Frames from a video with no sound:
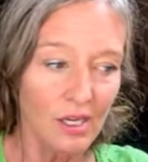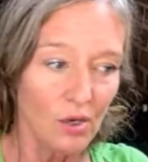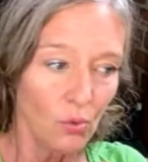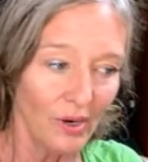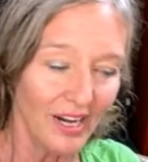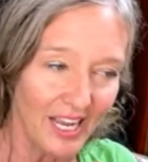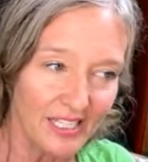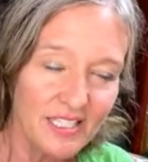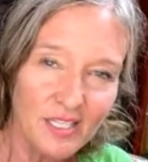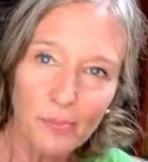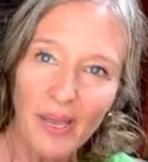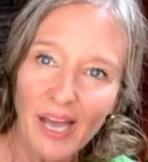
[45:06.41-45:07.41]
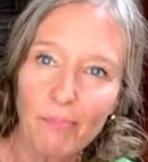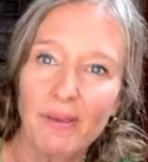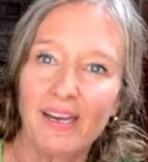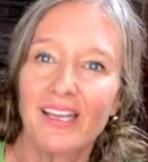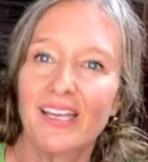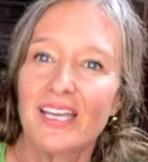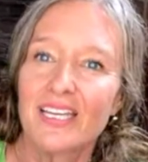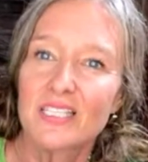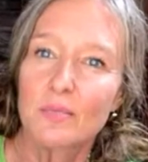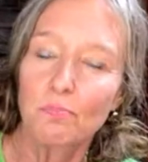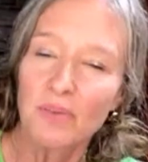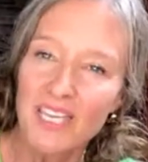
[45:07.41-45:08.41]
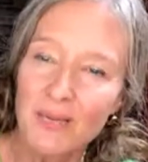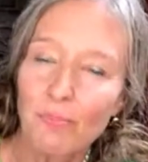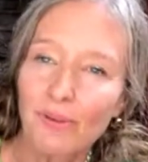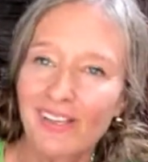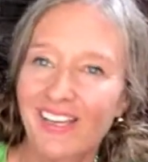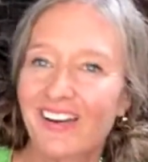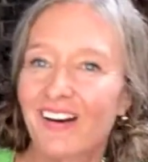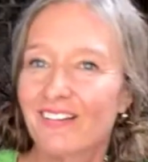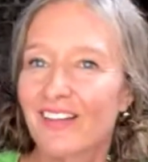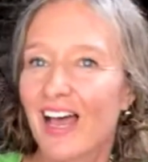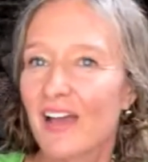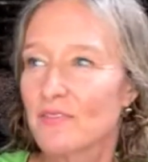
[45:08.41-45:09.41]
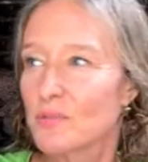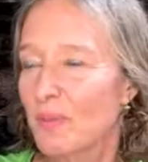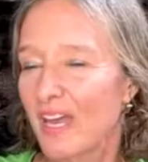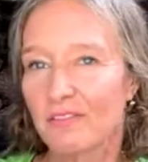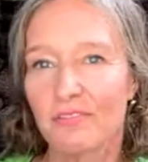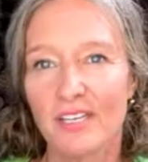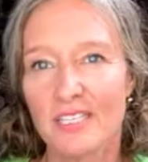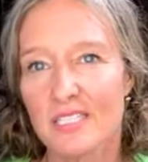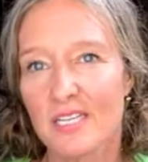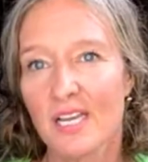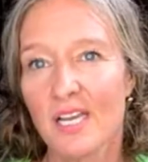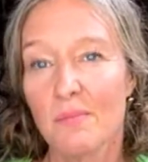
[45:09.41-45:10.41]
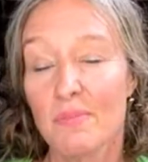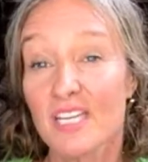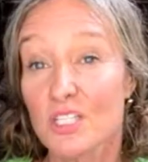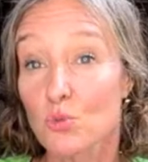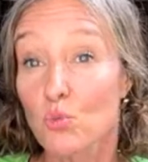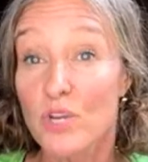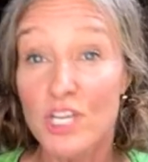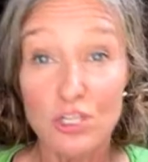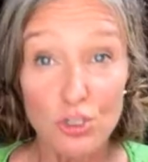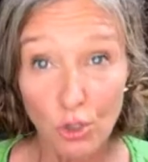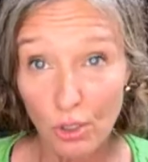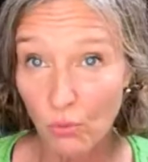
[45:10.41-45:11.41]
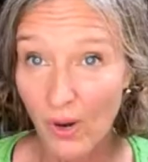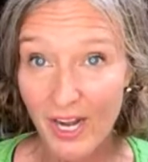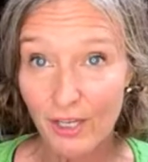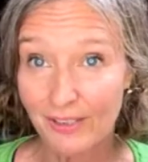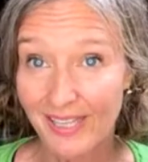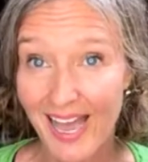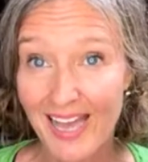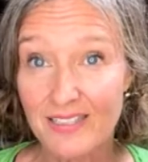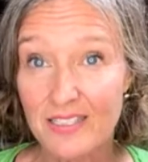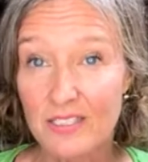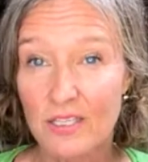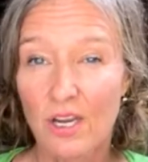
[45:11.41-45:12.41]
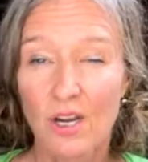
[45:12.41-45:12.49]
what ends up happening is the people in our lives benefit because we short wire less.